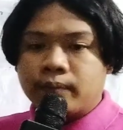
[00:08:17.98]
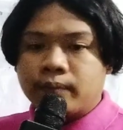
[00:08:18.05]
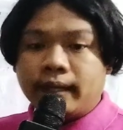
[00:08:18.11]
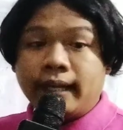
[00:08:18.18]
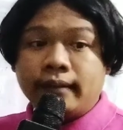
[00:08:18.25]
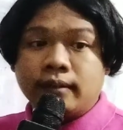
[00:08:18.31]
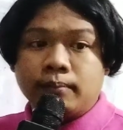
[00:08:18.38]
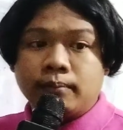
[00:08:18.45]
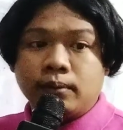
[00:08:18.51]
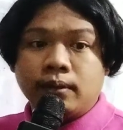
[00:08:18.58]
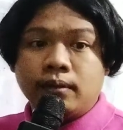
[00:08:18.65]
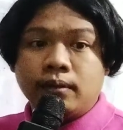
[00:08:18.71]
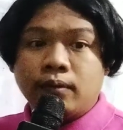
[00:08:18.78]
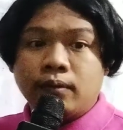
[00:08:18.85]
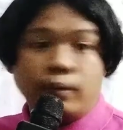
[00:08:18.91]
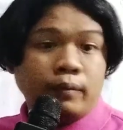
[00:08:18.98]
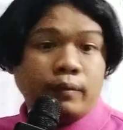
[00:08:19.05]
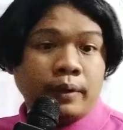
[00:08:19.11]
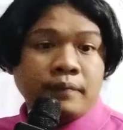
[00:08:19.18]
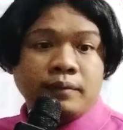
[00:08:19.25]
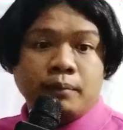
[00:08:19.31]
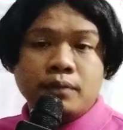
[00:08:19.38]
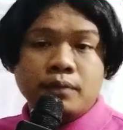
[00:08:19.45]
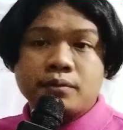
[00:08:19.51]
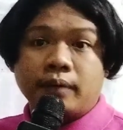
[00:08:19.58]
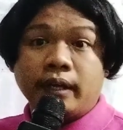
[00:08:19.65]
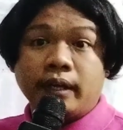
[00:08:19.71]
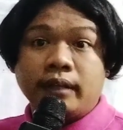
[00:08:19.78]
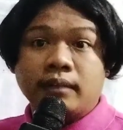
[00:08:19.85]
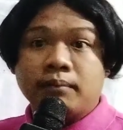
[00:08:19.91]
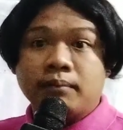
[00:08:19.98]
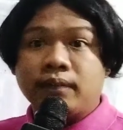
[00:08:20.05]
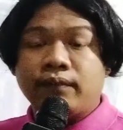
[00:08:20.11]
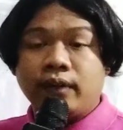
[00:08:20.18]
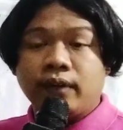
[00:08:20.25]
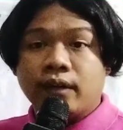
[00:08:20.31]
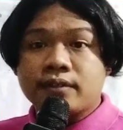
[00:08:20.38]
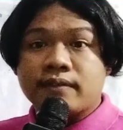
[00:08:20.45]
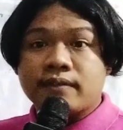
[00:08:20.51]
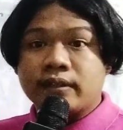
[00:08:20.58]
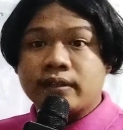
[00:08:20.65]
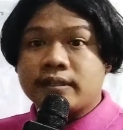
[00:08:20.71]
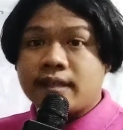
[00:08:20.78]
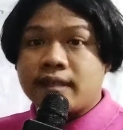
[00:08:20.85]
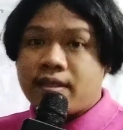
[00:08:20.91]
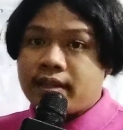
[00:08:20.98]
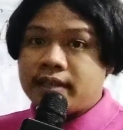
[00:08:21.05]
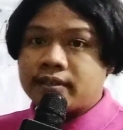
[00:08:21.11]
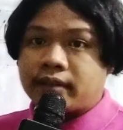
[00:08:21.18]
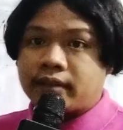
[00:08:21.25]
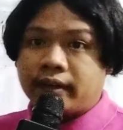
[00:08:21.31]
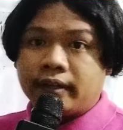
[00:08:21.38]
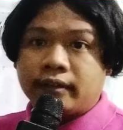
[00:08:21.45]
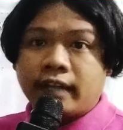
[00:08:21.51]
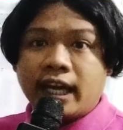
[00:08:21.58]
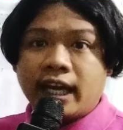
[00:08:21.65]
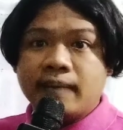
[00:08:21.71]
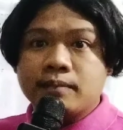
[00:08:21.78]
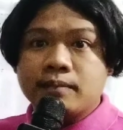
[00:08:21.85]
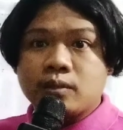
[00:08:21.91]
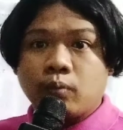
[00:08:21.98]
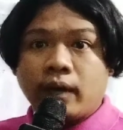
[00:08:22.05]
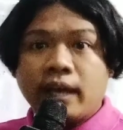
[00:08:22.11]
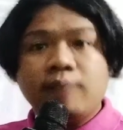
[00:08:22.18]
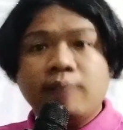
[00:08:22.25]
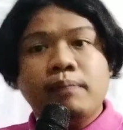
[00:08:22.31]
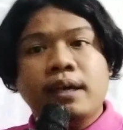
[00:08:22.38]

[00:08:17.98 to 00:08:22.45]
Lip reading: relatable philosophers in these current times. Why?